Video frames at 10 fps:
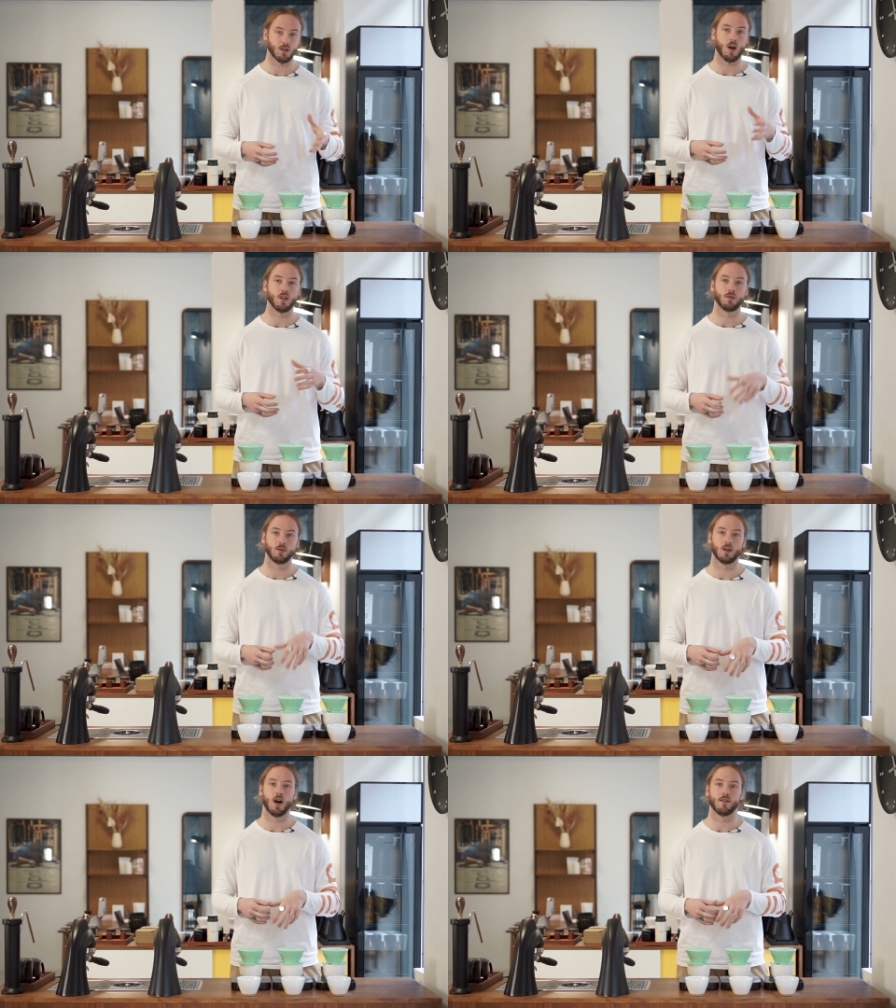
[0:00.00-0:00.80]
gone through the
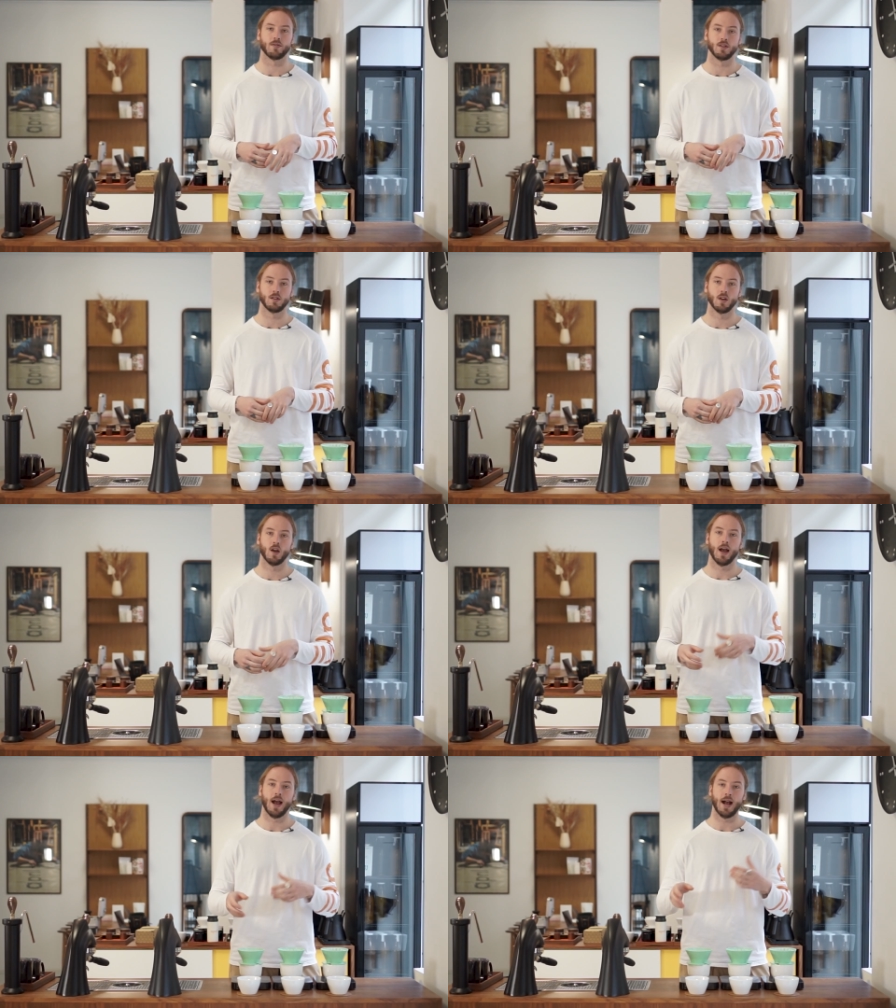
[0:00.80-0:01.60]
coffee
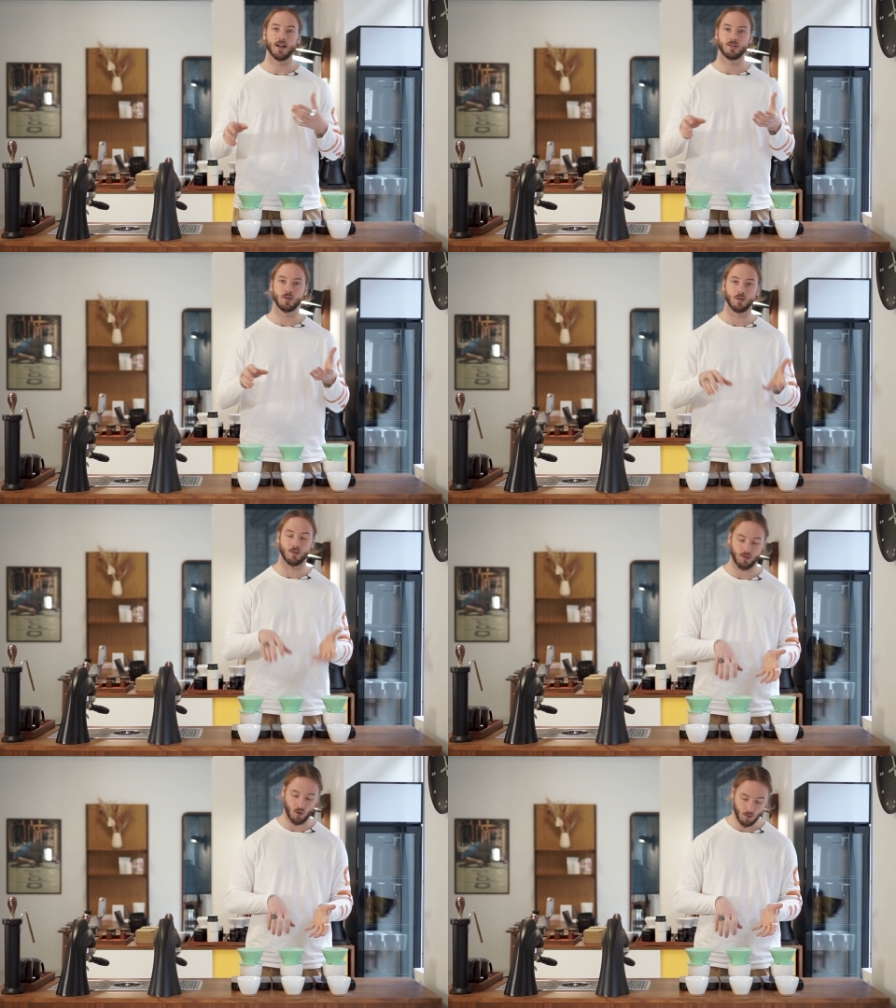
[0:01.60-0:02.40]
as
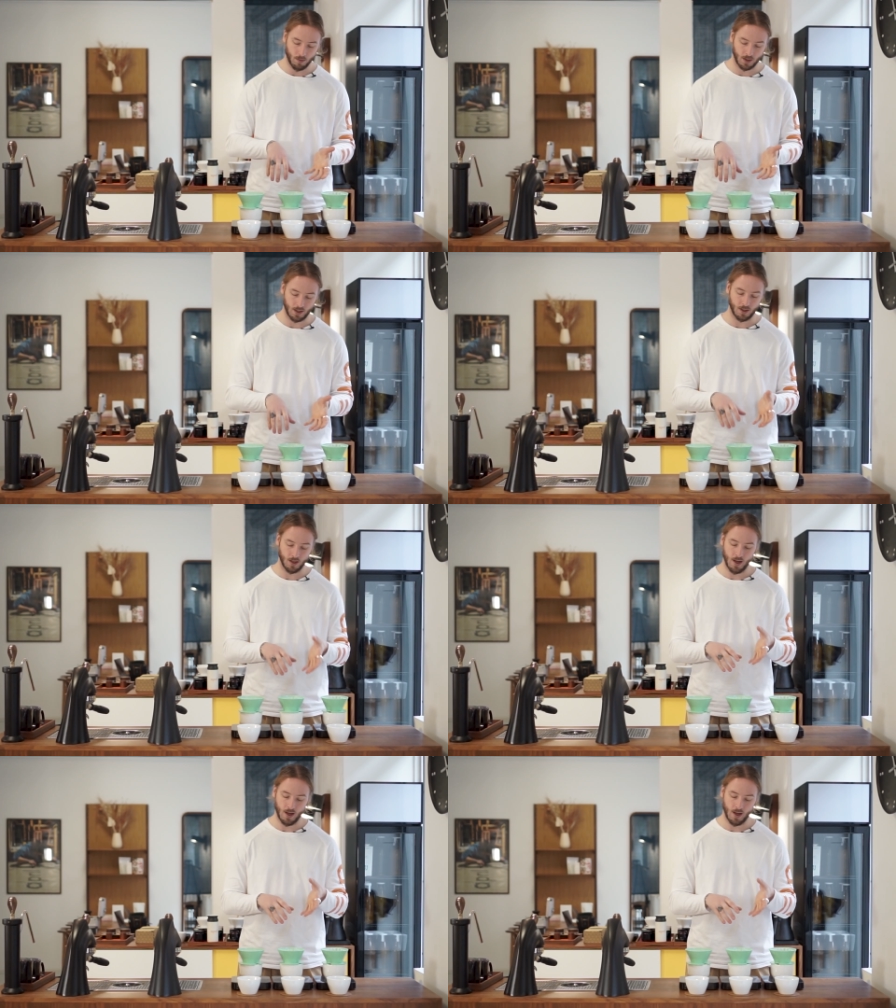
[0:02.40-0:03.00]
uniformly